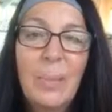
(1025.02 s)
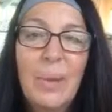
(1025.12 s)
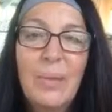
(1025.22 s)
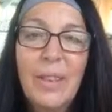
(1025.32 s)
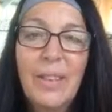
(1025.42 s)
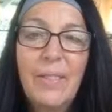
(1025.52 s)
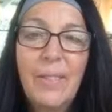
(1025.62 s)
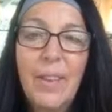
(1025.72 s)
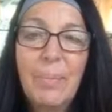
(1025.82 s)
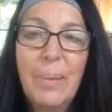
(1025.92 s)
it's been really
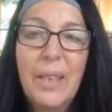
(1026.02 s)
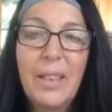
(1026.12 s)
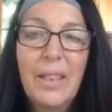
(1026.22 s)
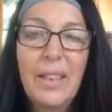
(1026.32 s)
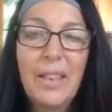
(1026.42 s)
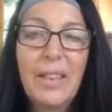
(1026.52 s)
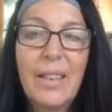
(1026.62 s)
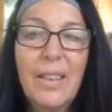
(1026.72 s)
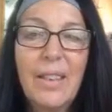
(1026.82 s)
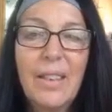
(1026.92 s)
fun being
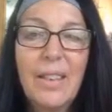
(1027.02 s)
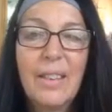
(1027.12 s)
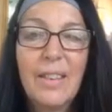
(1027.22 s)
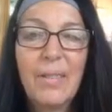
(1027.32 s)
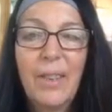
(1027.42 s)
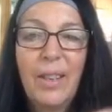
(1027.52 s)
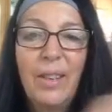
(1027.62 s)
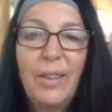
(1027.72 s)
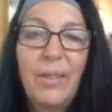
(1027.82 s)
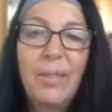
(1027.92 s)
here
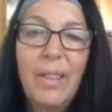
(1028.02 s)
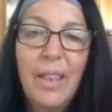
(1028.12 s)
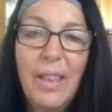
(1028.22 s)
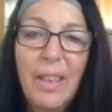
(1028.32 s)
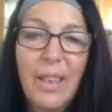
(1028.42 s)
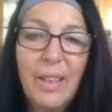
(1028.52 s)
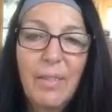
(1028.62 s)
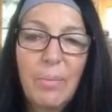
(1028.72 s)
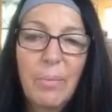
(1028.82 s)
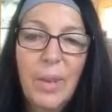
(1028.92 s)
with you, and I'm
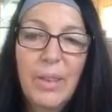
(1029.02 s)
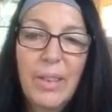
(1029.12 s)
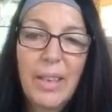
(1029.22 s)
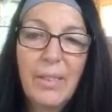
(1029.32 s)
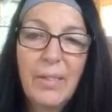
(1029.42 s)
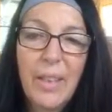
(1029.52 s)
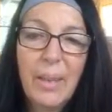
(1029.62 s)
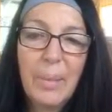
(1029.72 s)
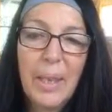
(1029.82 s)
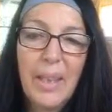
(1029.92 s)
wondering if
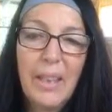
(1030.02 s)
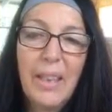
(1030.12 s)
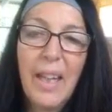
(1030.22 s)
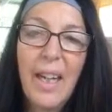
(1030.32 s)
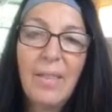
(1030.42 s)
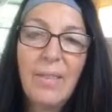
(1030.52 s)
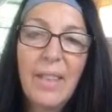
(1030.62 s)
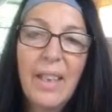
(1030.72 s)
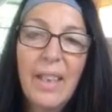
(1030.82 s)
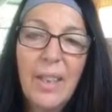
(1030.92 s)
anybody, yeah,
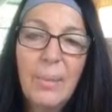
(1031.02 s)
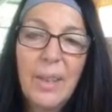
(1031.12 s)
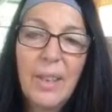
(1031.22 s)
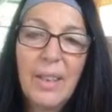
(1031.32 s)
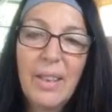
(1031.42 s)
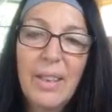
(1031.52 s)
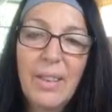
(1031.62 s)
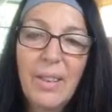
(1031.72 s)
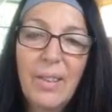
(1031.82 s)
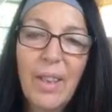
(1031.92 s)
thank you, Michelle. It
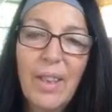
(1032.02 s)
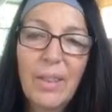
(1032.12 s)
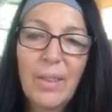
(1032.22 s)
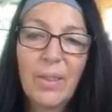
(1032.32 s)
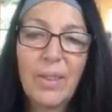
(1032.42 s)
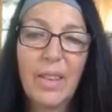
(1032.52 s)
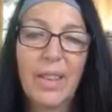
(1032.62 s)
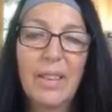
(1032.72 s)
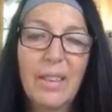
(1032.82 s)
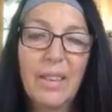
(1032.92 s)
is a great
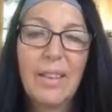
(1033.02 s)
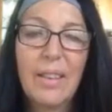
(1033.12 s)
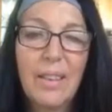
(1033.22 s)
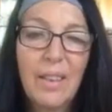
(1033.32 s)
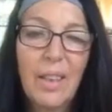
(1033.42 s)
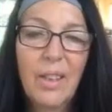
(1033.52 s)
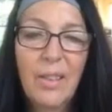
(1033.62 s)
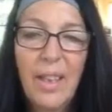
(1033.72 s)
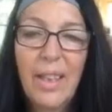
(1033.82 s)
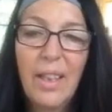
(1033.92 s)
story, a
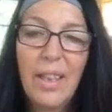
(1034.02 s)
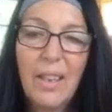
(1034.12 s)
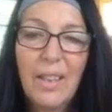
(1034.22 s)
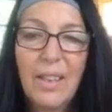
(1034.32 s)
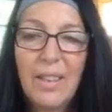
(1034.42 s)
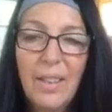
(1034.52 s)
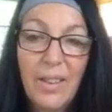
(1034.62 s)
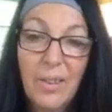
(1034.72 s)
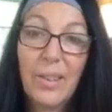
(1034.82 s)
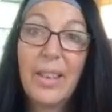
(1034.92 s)
great heart
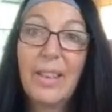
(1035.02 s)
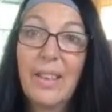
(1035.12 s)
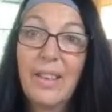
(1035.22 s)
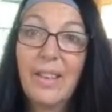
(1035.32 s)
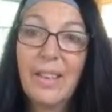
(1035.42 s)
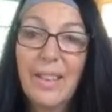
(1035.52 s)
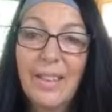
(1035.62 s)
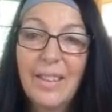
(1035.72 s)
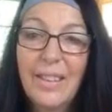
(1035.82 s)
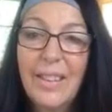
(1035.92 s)
healing story,
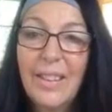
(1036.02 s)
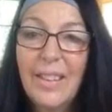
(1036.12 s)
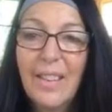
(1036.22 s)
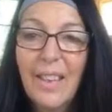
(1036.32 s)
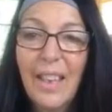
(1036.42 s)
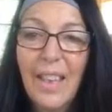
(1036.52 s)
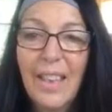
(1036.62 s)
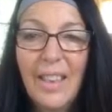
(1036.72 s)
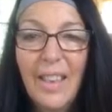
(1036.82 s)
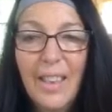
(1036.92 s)
literally.
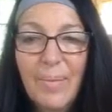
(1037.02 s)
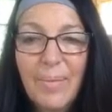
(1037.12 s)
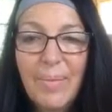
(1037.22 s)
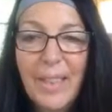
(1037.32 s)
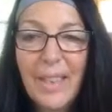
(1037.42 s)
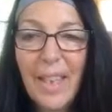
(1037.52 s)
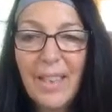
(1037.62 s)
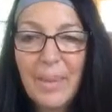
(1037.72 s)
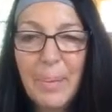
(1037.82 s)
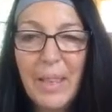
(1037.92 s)
And
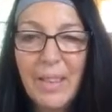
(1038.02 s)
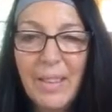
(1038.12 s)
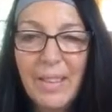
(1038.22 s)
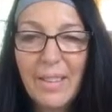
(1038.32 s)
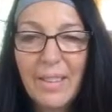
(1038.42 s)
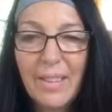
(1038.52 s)
Yasmin,